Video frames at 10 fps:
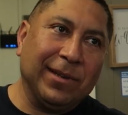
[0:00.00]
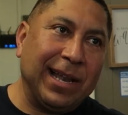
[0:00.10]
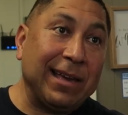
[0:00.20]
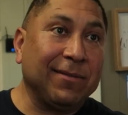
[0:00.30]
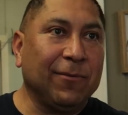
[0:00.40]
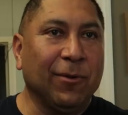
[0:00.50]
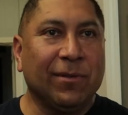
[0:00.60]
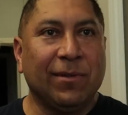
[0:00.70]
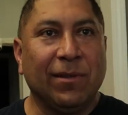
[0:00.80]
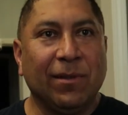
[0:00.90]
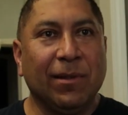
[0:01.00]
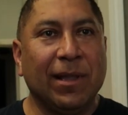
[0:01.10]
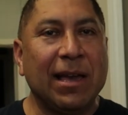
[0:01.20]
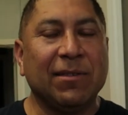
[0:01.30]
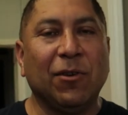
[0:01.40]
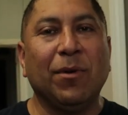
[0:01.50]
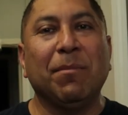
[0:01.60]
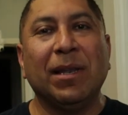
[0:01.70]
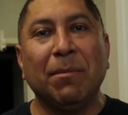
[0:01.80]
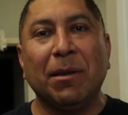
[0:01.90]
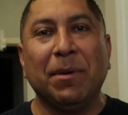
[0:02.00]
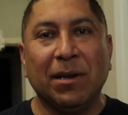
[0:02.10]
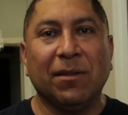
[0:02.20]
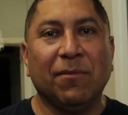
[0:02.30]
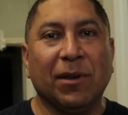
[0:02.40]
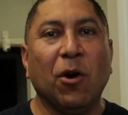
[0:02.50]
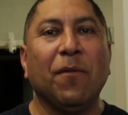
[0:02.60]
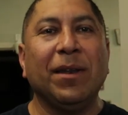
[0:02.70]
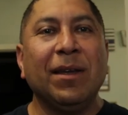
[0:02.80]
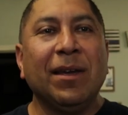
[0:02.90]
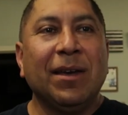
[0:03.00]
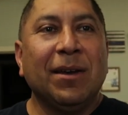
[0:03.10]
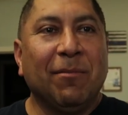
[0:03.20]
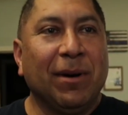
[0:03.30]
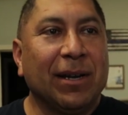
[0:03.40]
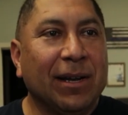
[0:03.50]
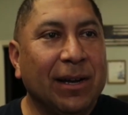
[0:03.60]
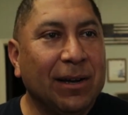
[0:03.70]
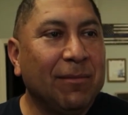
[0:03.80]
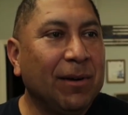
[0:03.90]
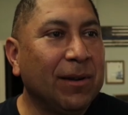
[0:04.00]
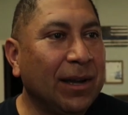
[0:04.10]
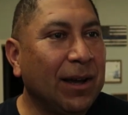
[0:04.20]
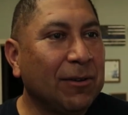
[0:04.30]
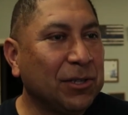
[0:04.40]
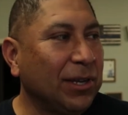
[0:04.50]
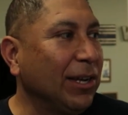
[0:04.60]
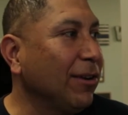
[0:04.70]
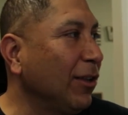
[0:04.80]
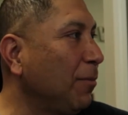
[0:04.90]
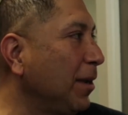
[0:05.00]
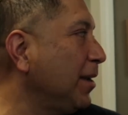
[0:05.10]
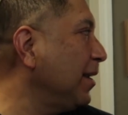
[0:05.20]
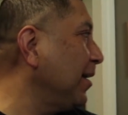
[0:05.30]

Last year we've been limited because of COVID, but I'll show you here a little bit.